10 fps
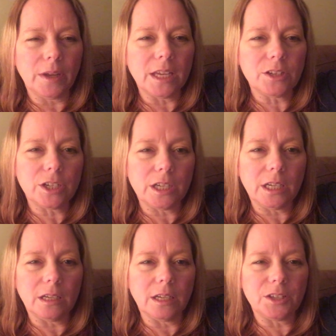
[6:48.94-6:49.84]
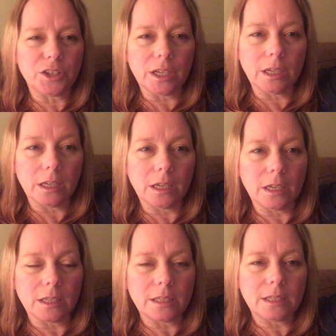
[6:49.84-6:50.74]

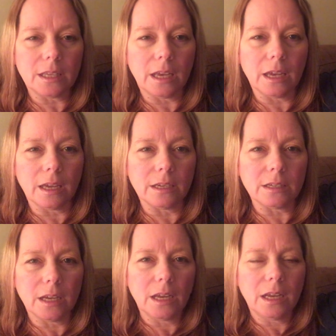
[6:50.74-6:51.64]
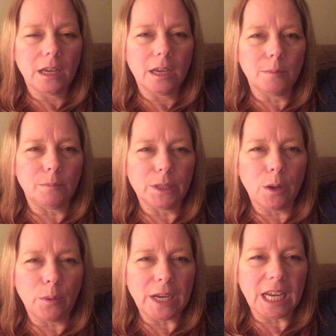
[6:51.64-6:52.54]
itchiness and
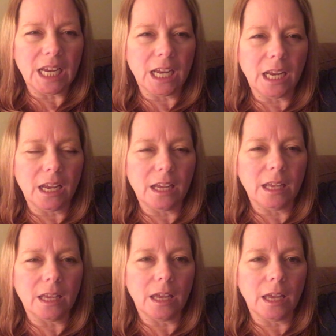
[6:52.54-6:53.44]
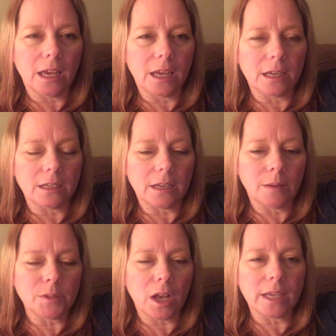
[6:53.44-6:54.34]
bloating, and
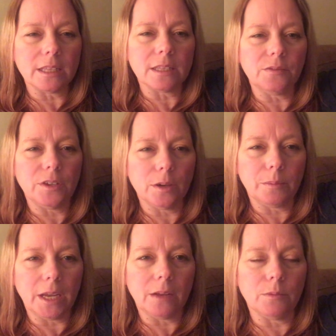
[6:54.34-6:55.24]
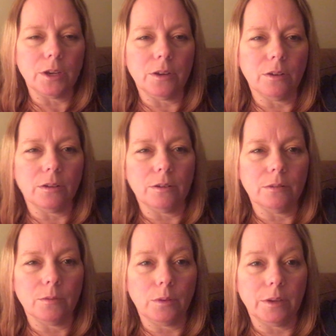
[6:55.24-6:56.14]
I'm talking severe pain where you're
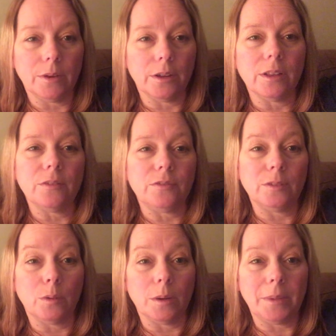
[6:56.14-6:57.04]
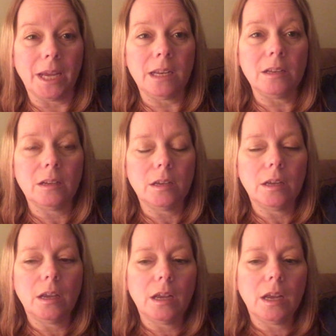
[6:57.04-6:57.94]
rolling around on the floor pain.
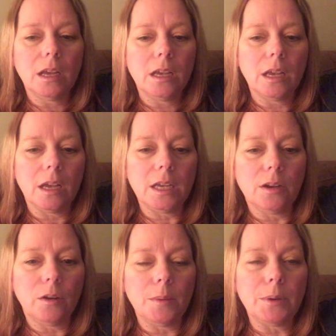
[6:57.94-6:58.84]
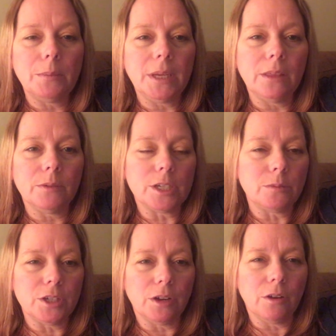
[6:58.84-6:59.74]
It put me in the
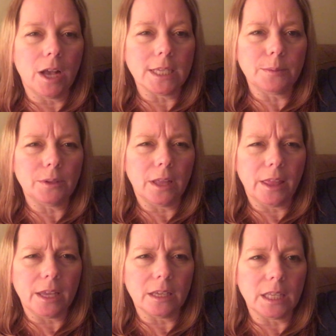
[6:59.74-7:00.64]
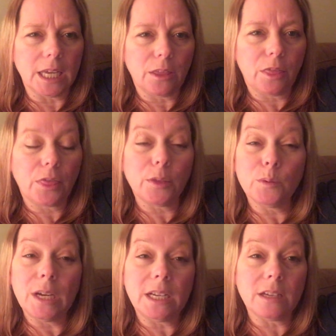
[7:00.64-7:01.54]
Richmond General Hospital, I think, like 3